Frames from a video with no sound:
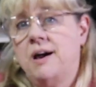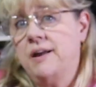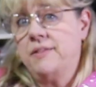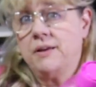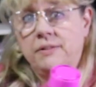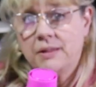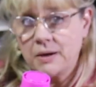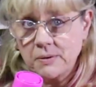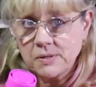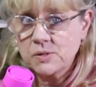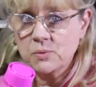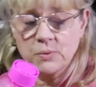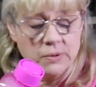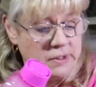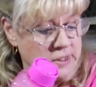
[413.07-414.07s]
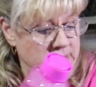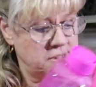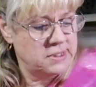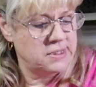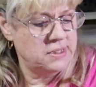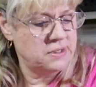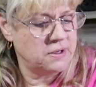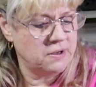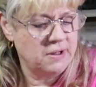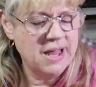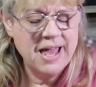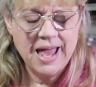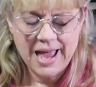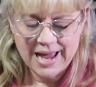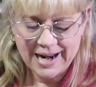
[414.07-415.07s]
I thought that was a really good deal.
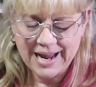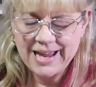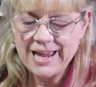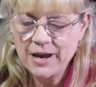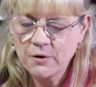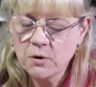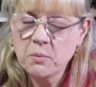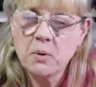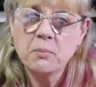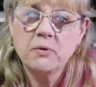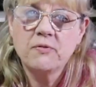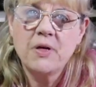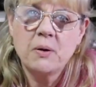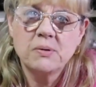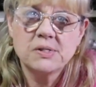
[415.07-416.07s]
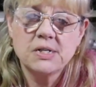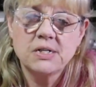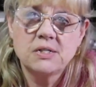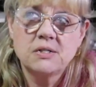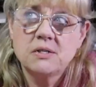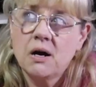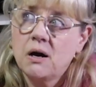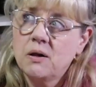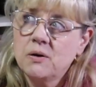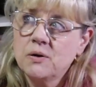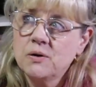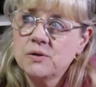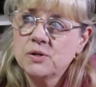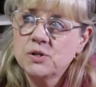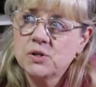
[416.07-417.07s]
I can't remember if that was
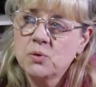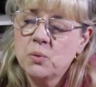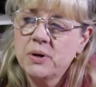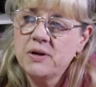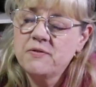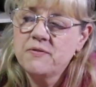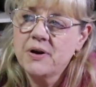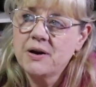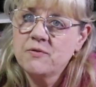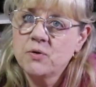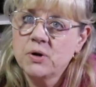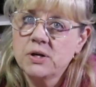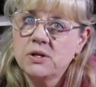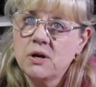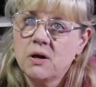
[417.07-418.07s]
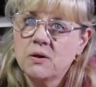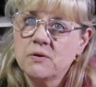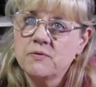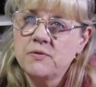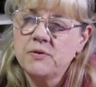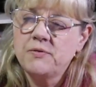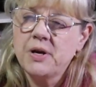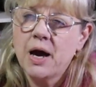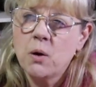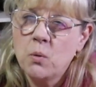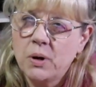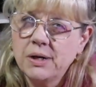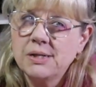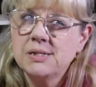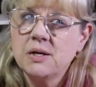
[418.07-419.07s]
$1.25 or $1.50. I
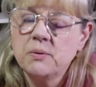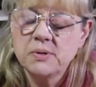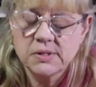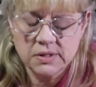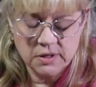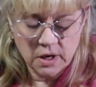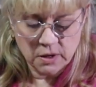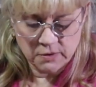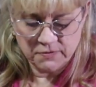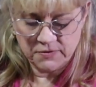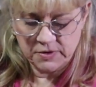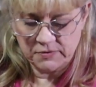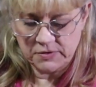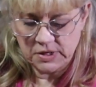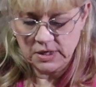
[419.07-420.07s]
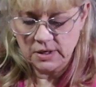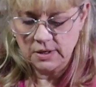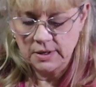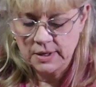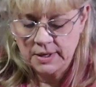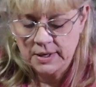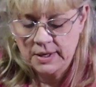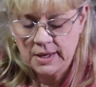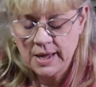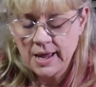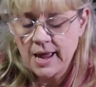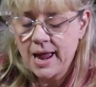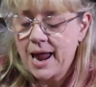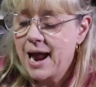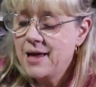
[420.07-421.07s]
want to say it was
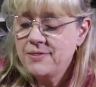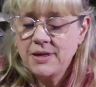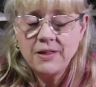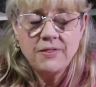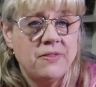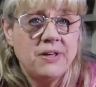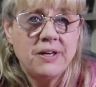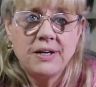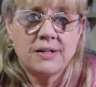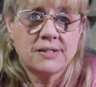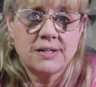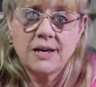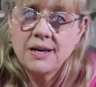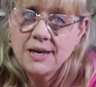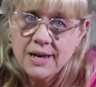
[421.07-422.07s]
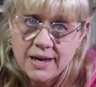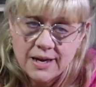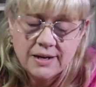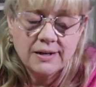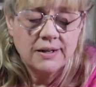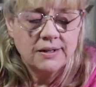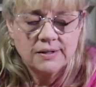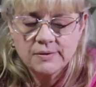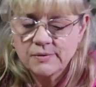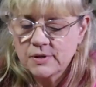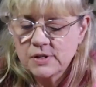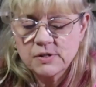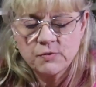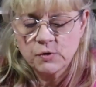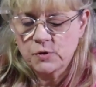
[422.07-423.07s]
$1.50. And this, again,
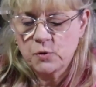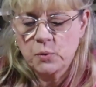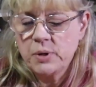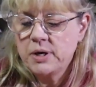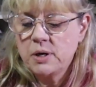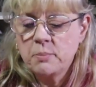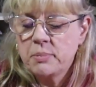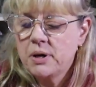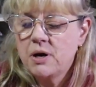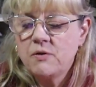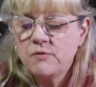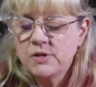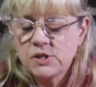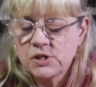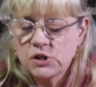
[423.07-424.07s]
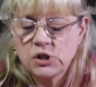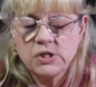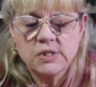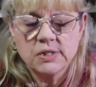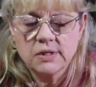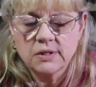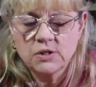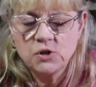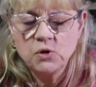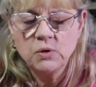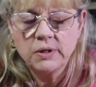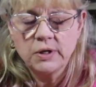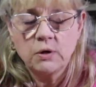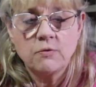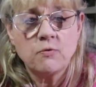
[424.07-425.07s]
it's for 3 and above. She's too
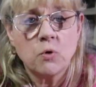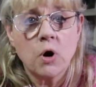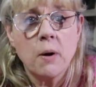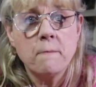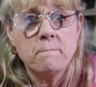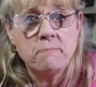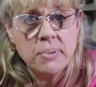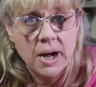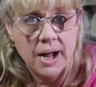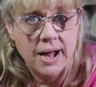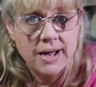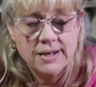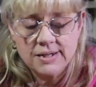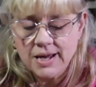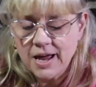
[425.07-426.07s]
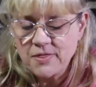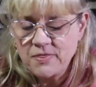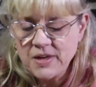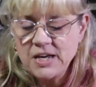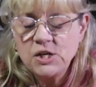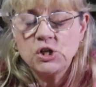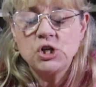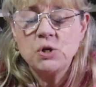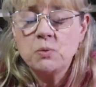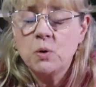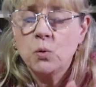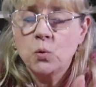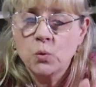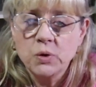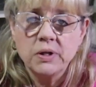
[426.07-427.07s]
little for it, but I think she
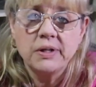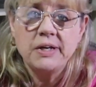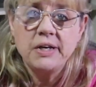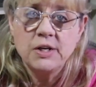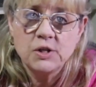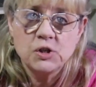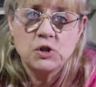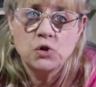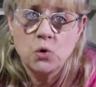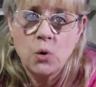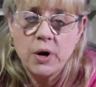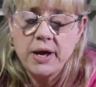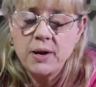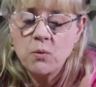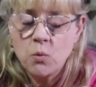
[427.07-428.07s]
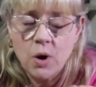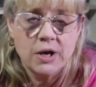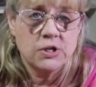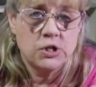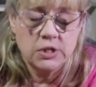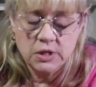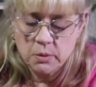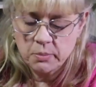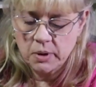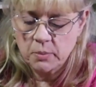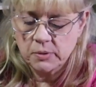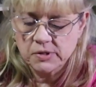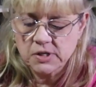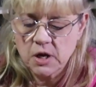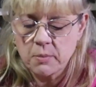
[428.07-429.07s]
will really enjoy watching the
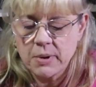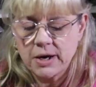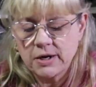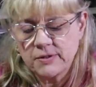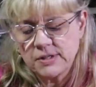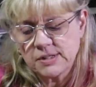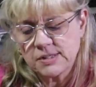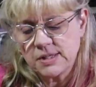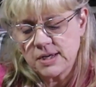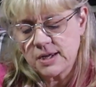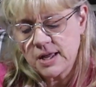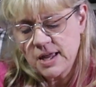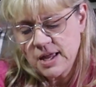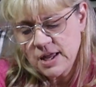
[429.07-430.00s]
bubbles come out of this thing.